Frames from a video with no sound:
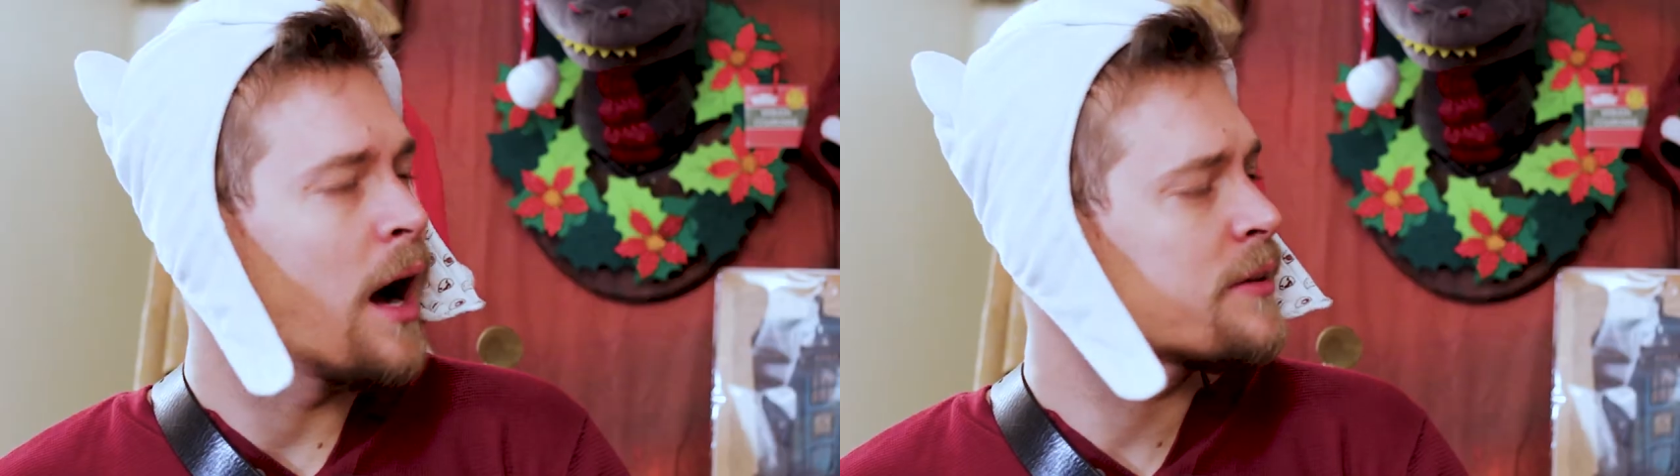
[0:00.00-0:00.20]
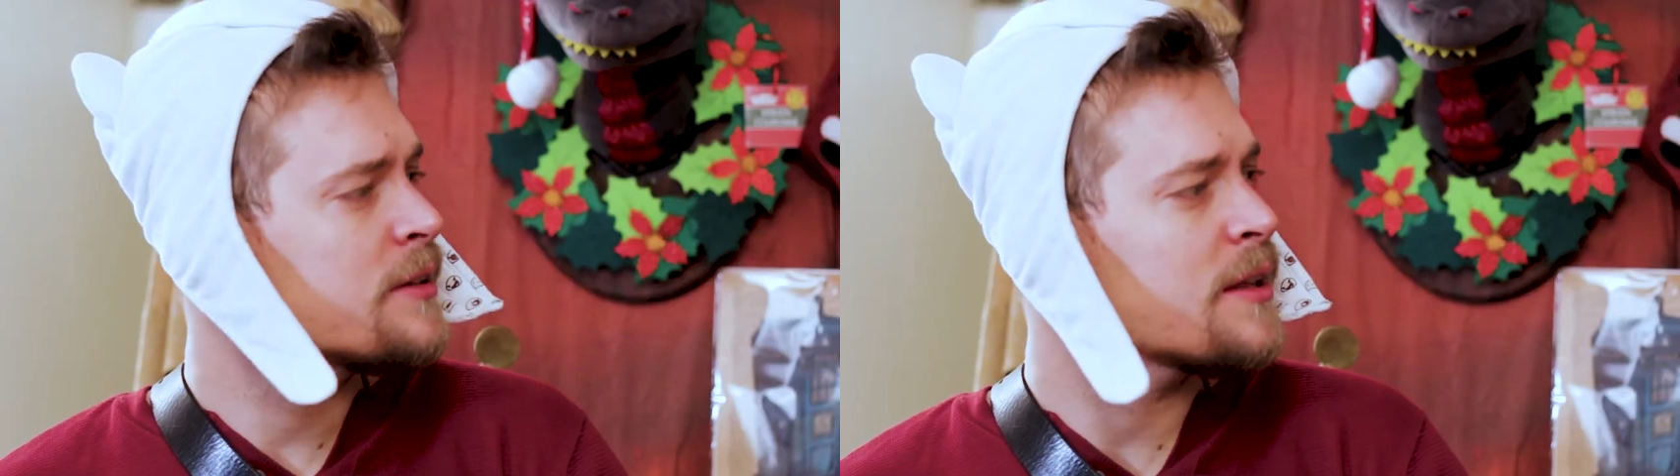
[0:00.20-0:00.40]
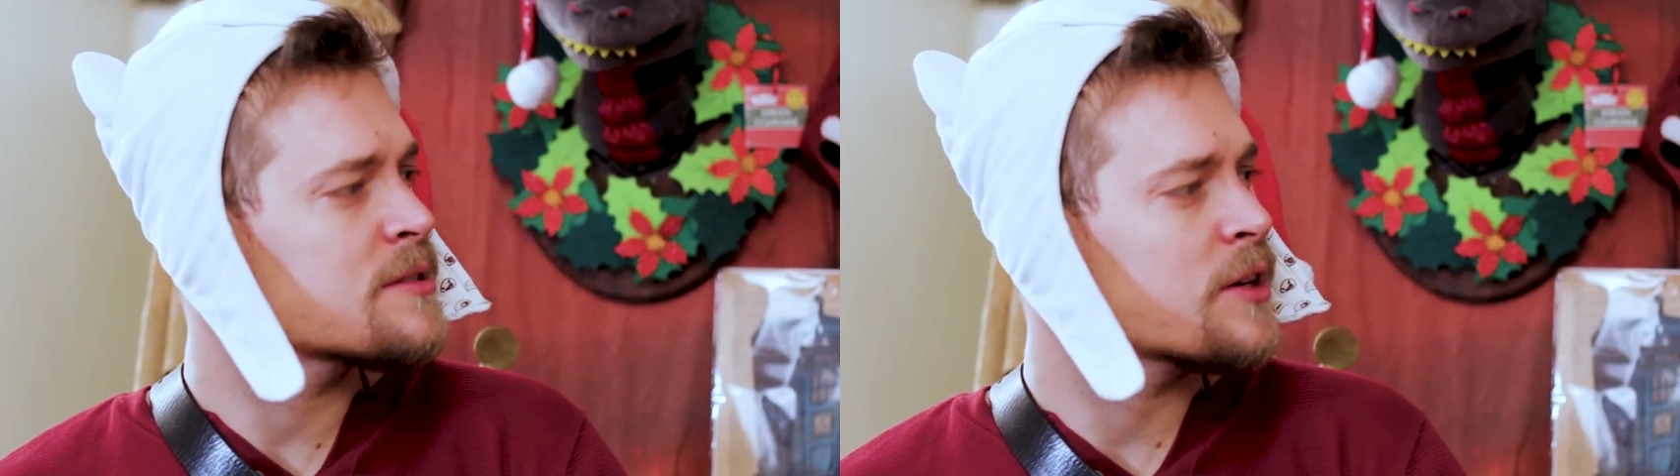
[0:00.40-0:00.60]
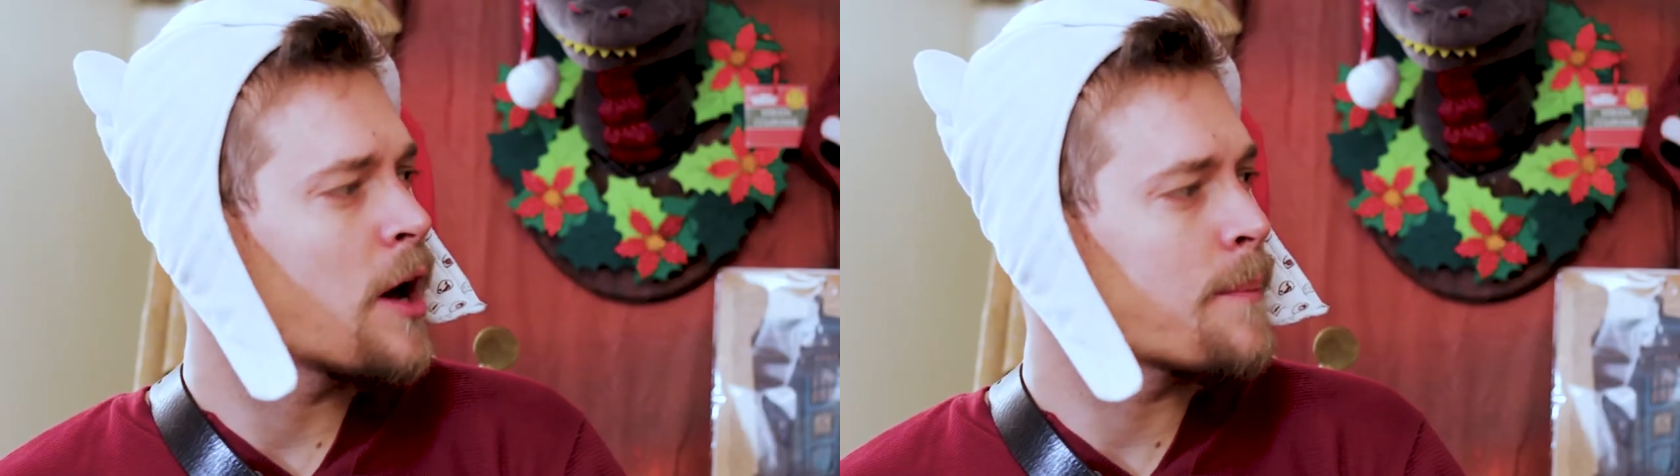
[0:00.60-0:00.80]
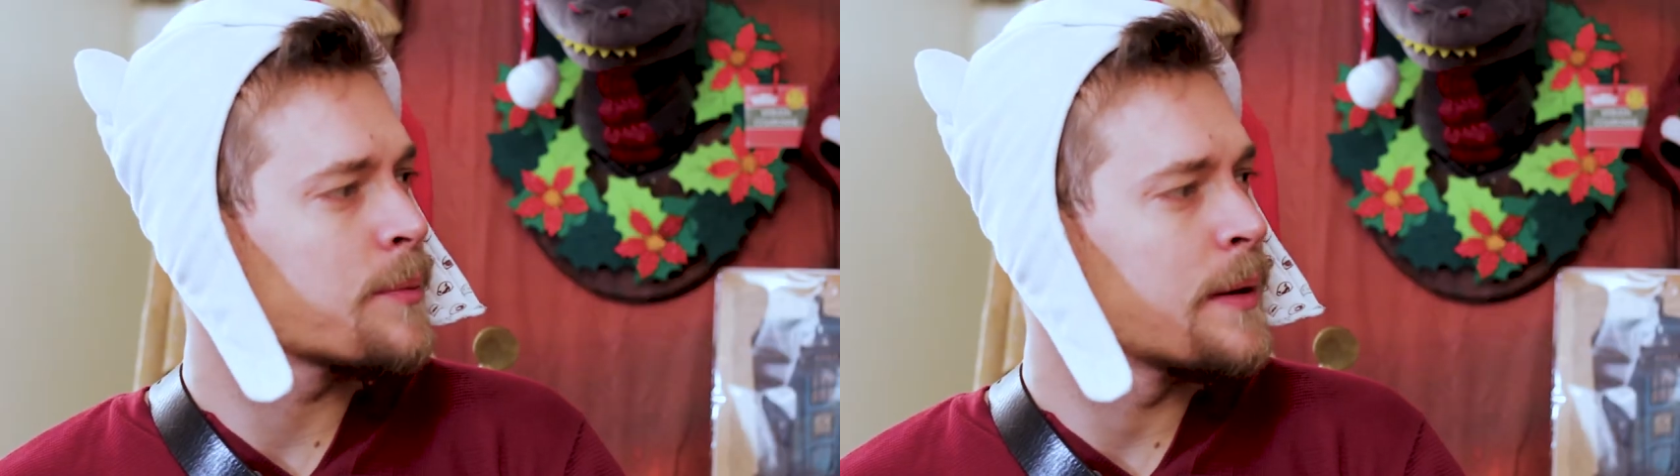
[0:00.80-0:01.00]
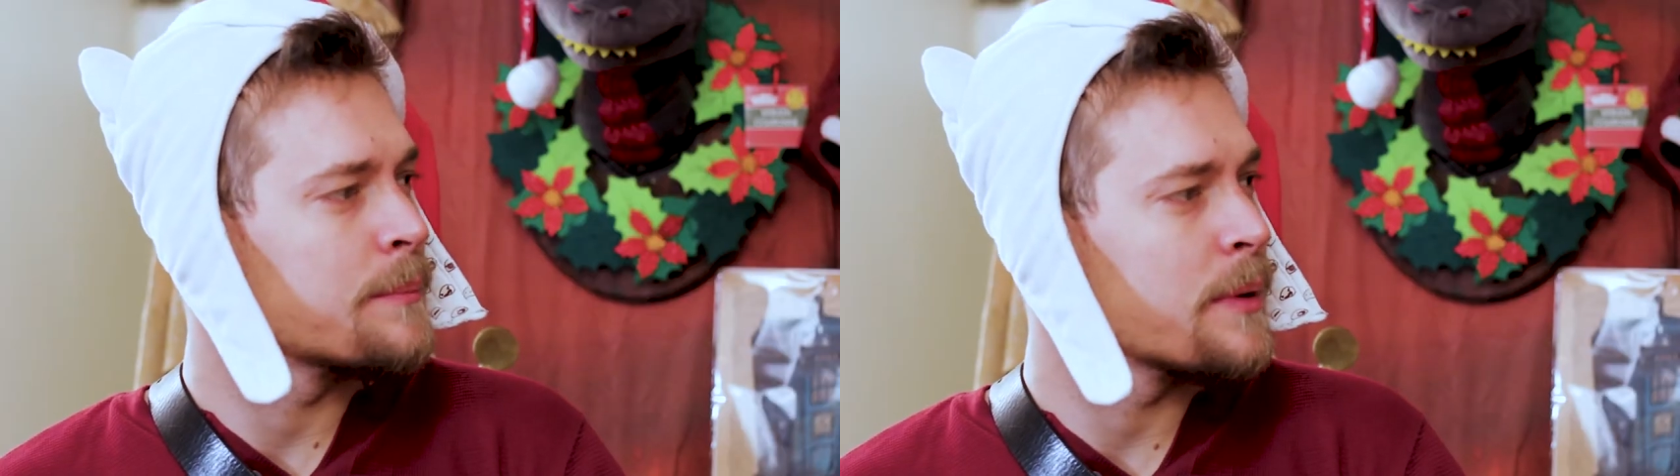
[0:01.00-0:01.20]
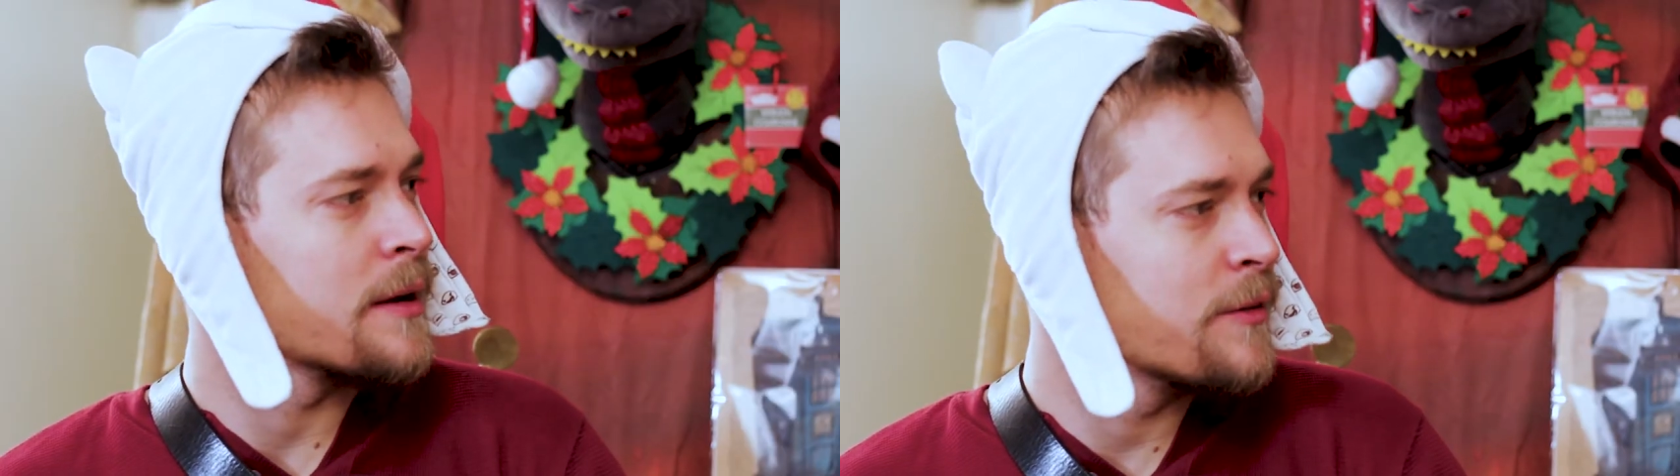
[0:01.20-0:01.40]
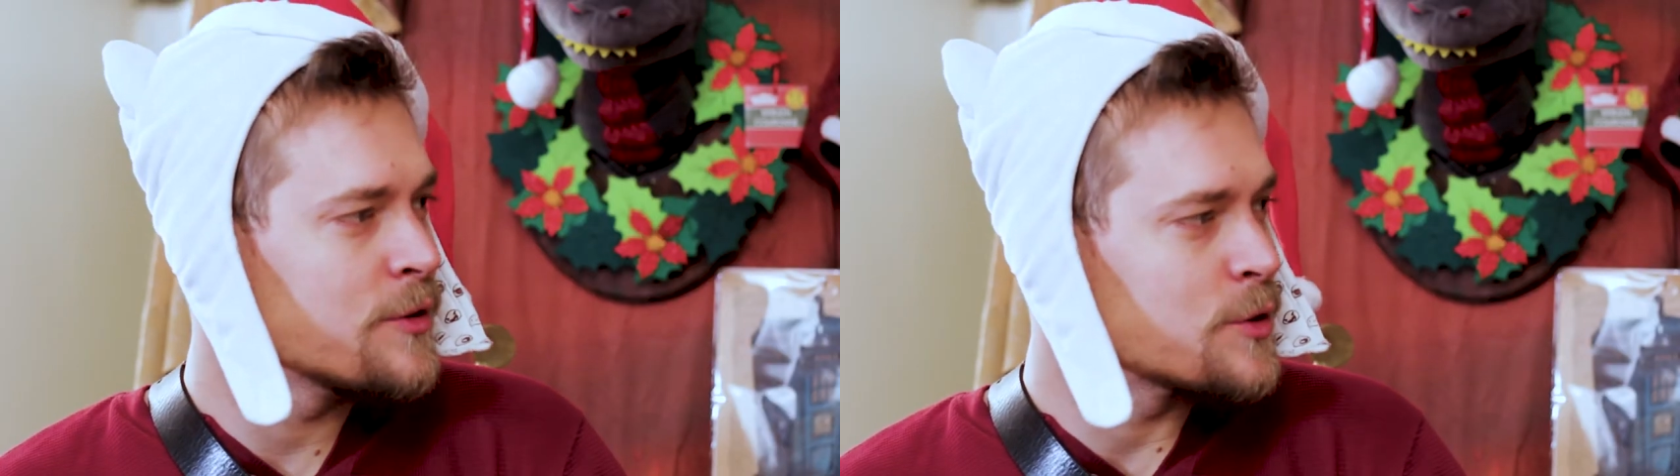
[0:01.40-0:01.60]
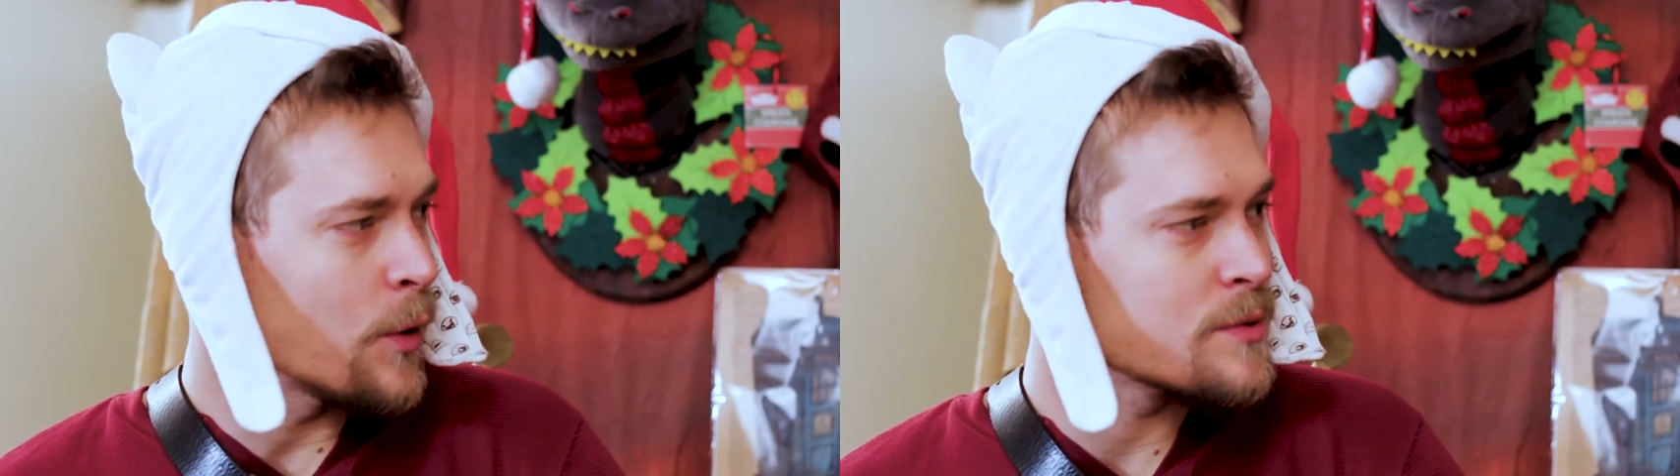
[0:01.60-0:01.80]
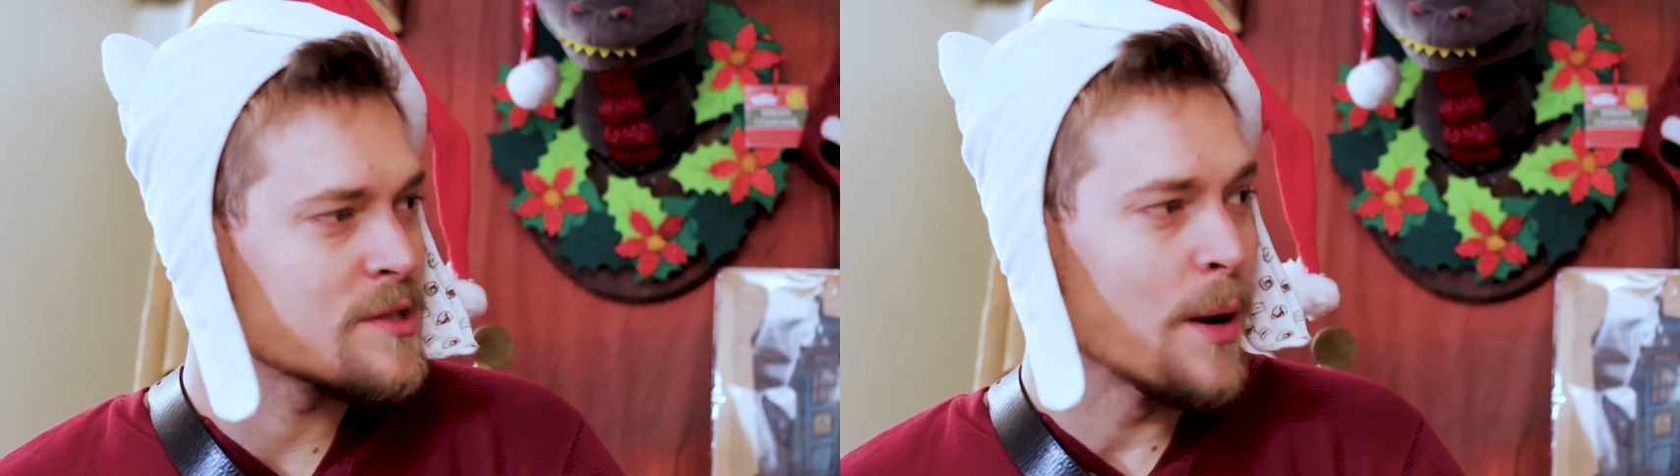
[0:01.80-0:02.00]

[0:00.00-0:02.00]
I think that's a compliment, but if you told